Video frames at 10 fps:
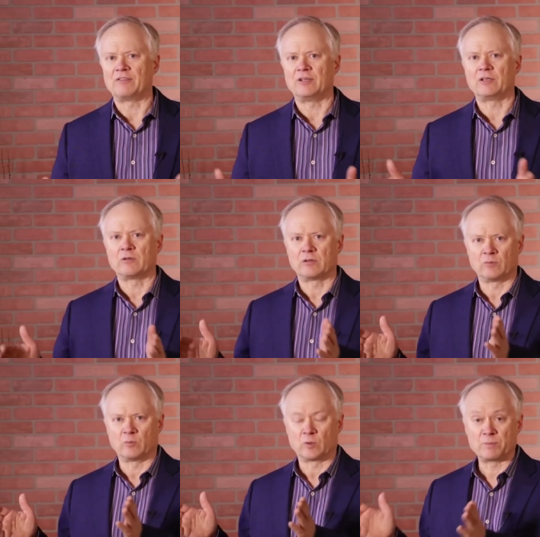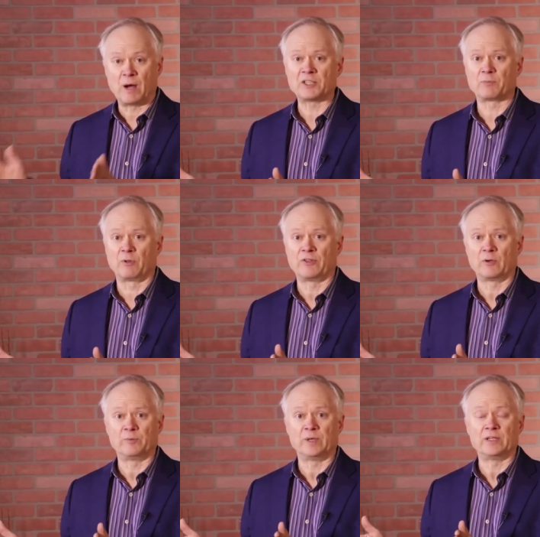I think the responsible
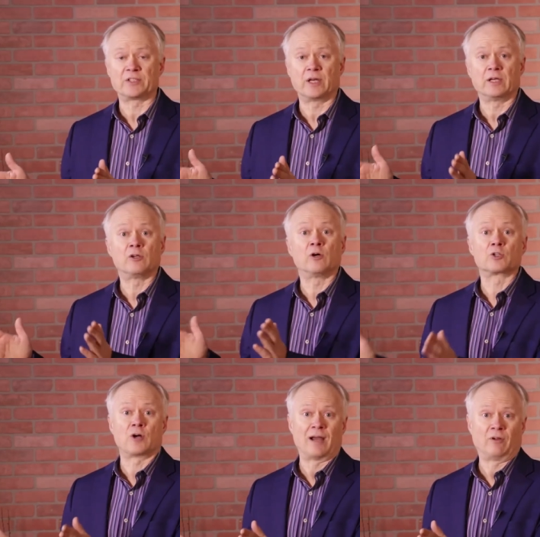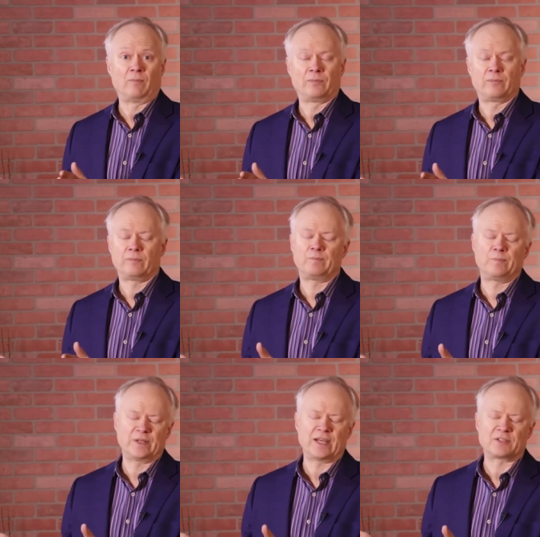thing would be to say no travel.
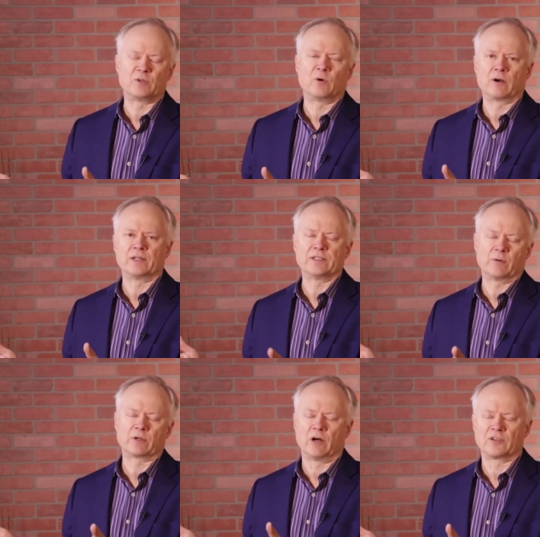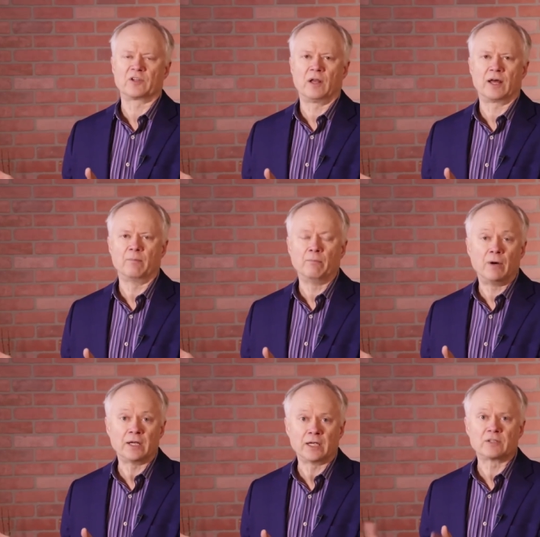But that's too hard because that would cost a lot of
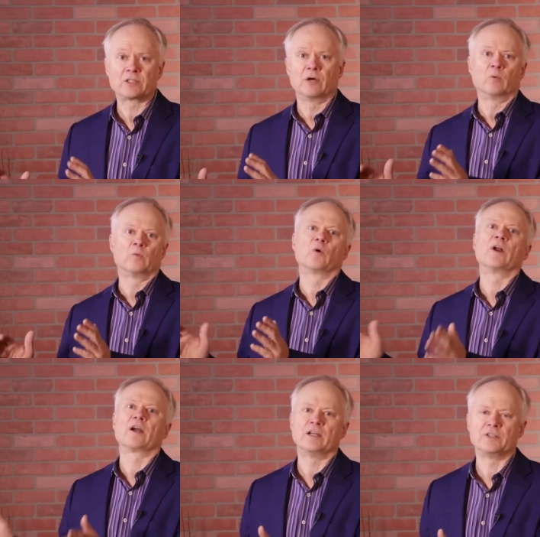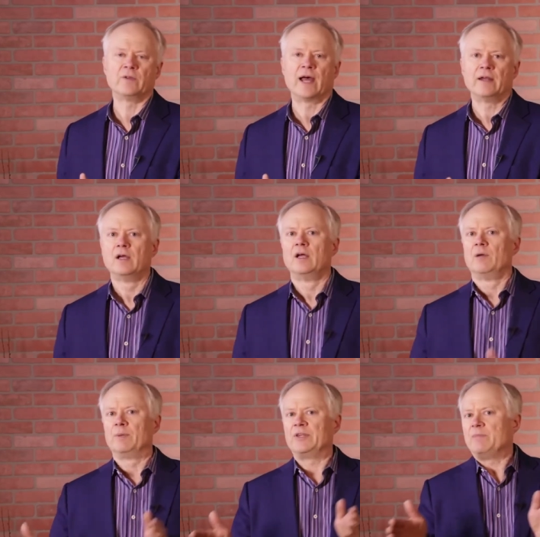money. So we're not going to do that.
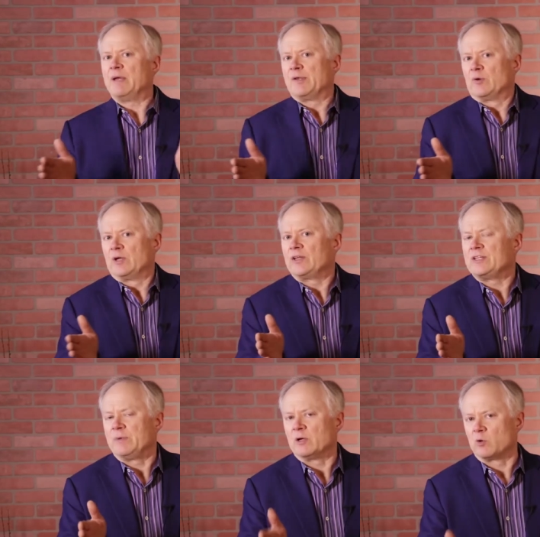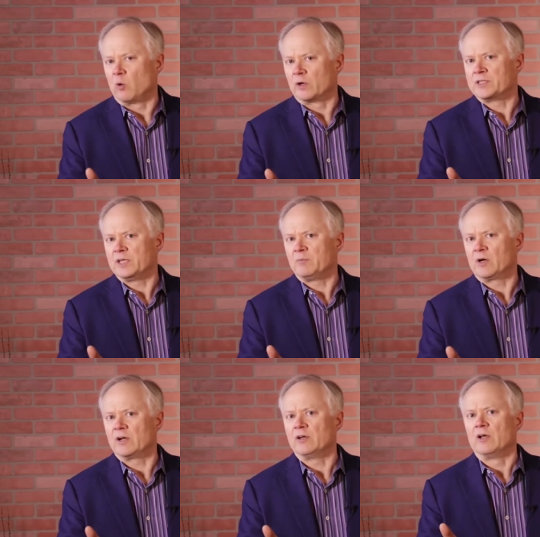But then maybe there would at least be a quarantine
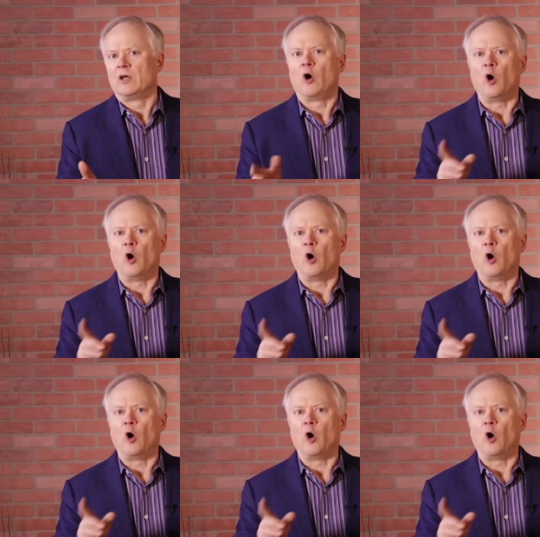period.